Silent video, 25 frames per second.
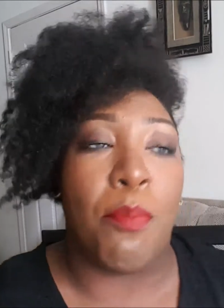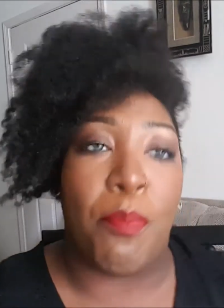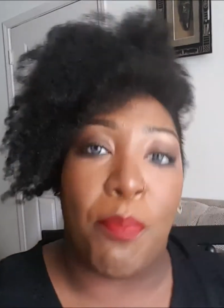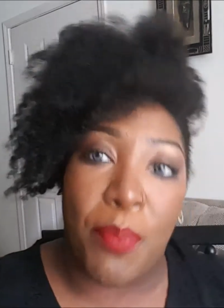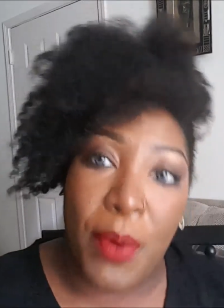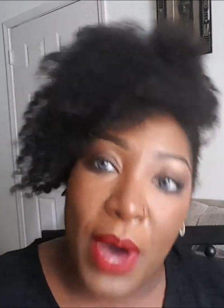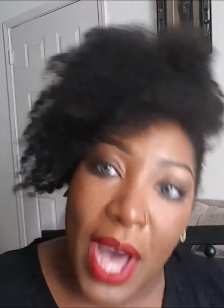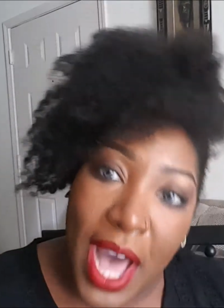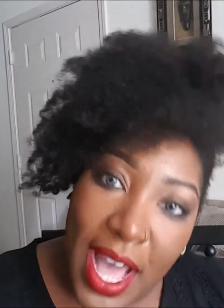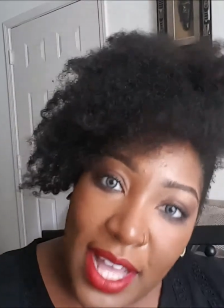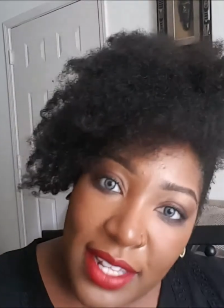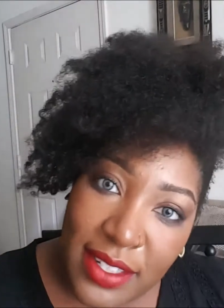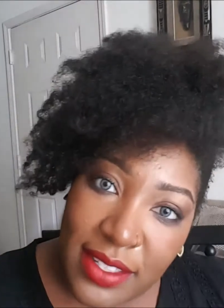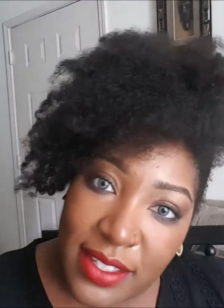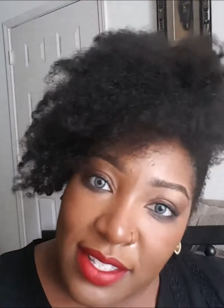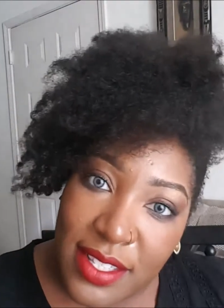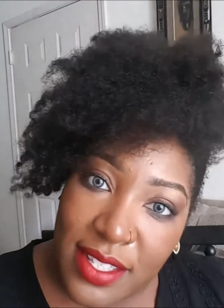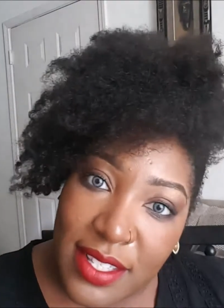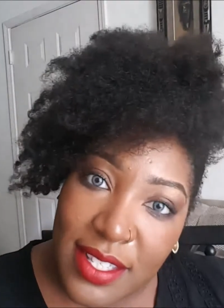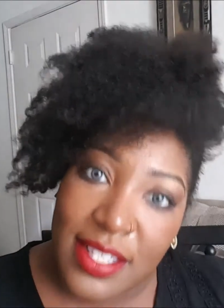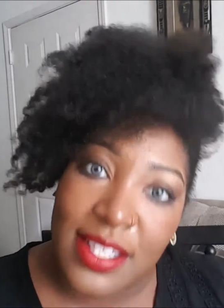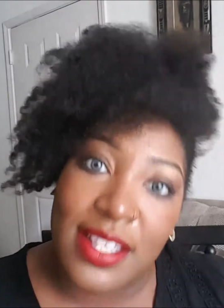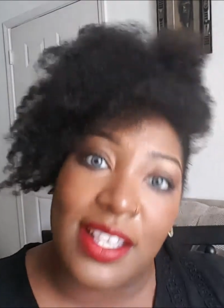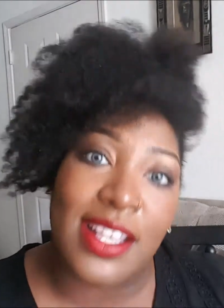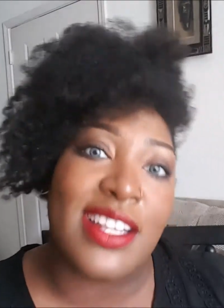
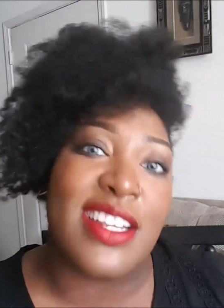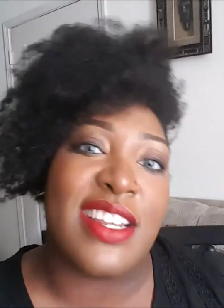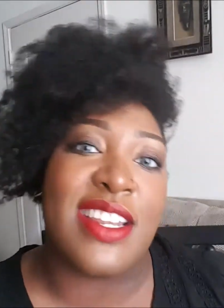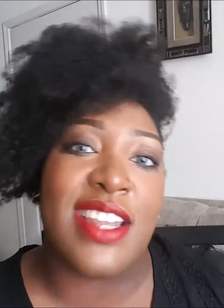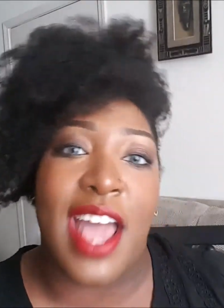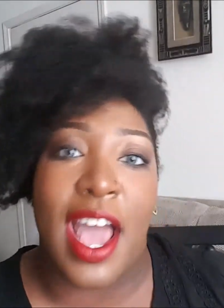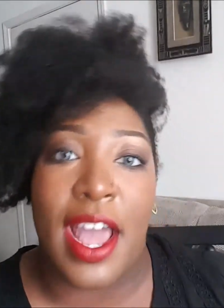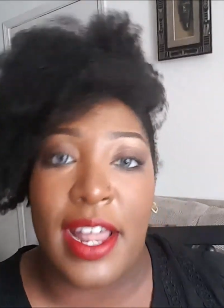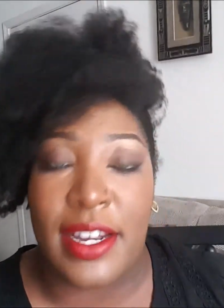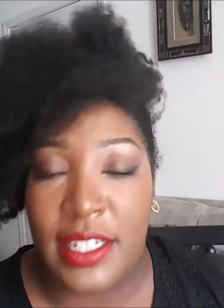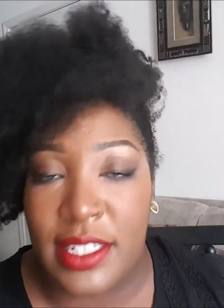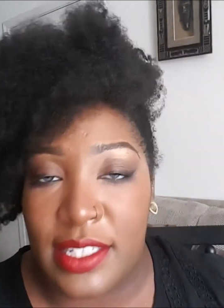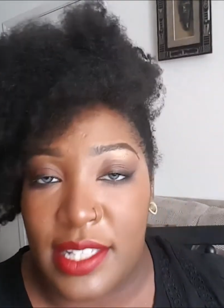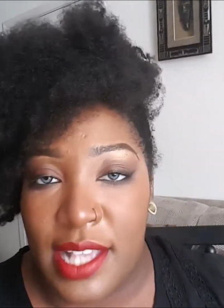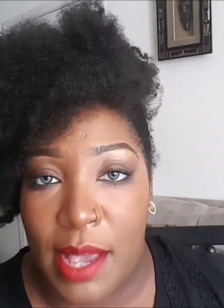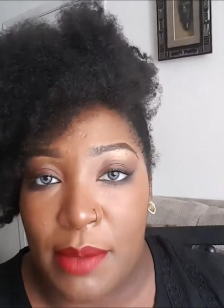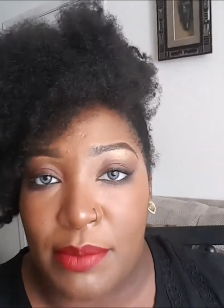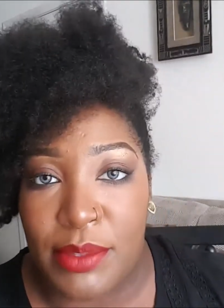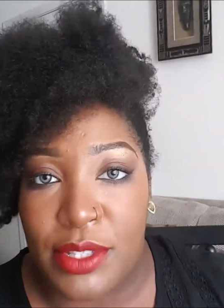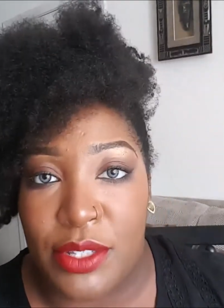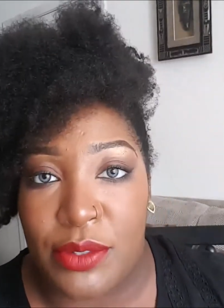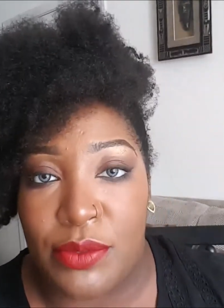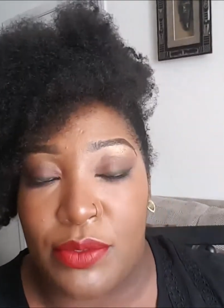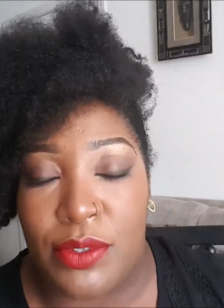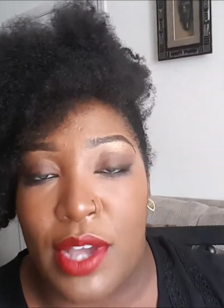but not anytime
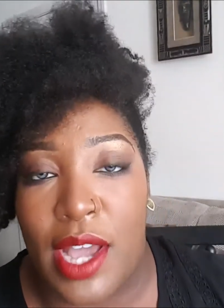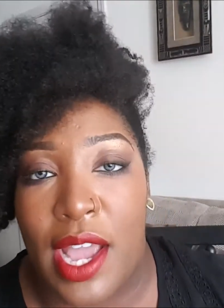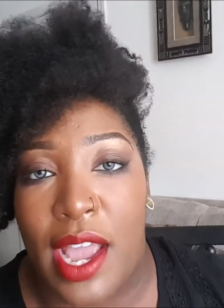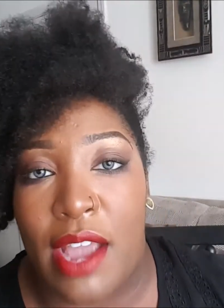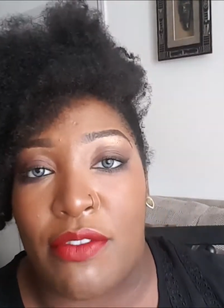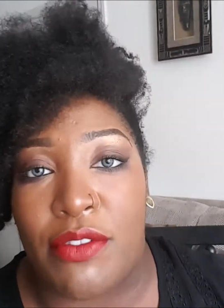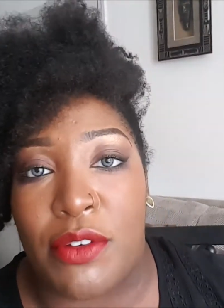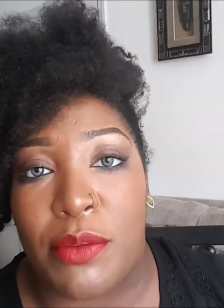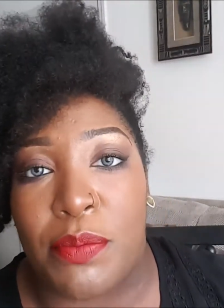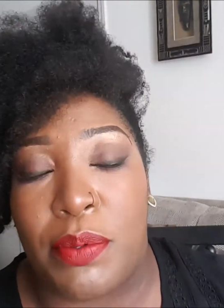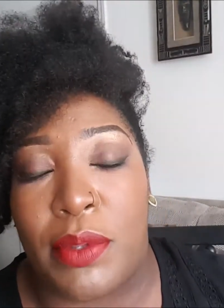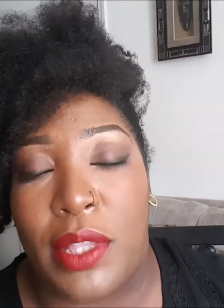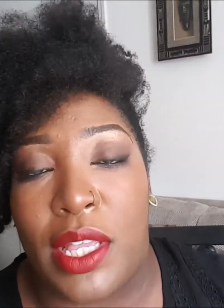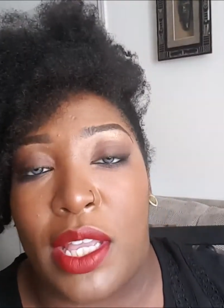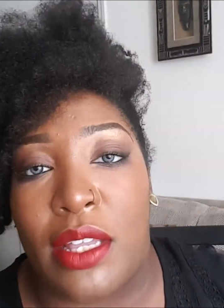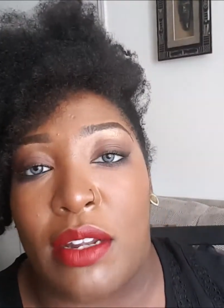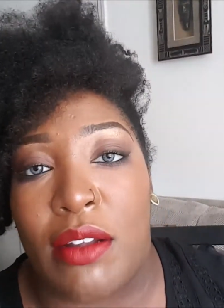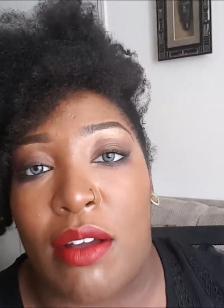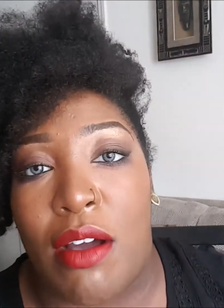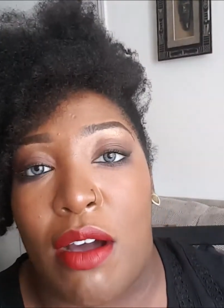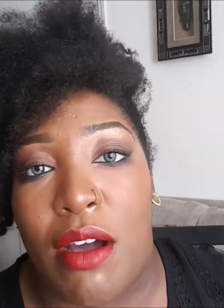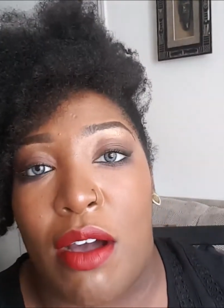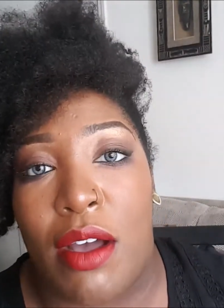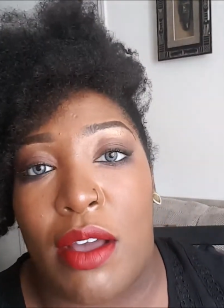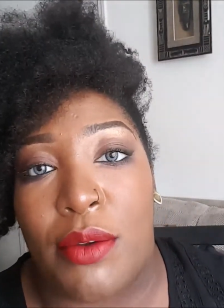soon do I ever plan
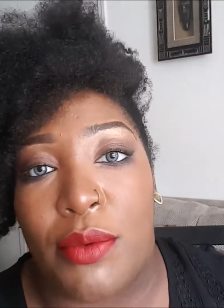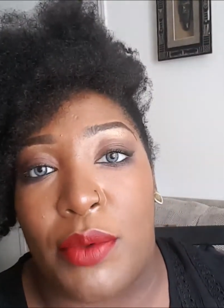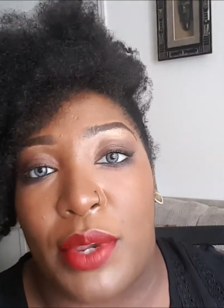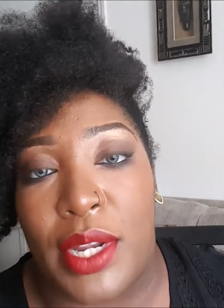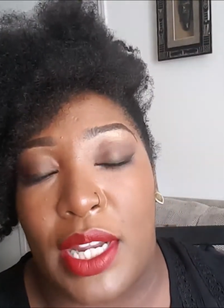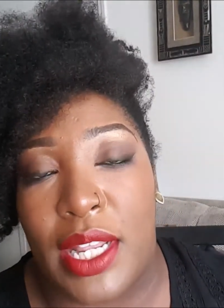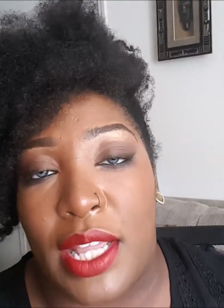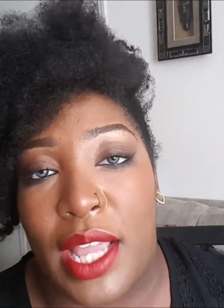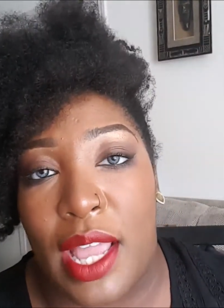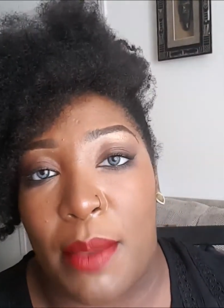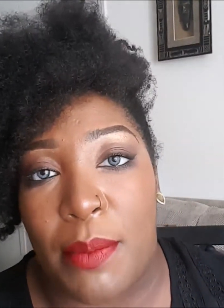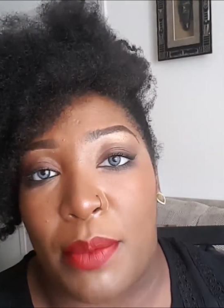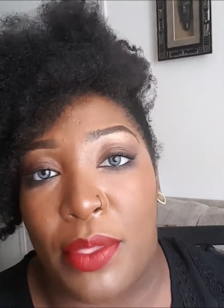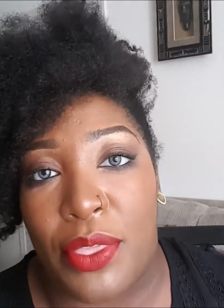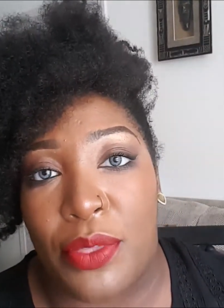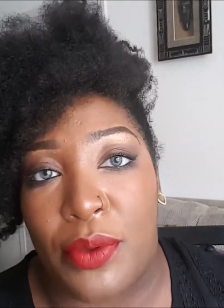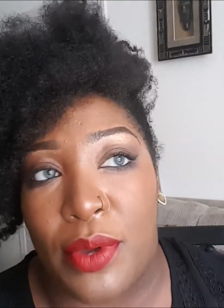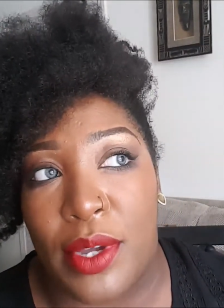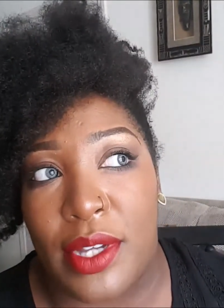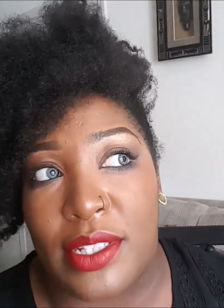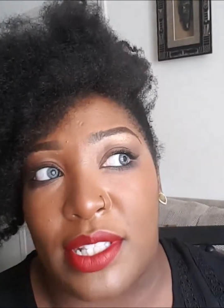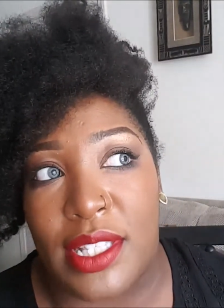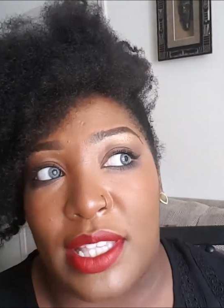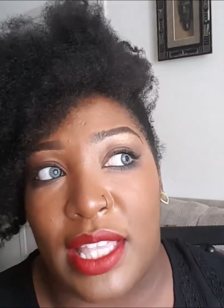on reading Game of Thrones.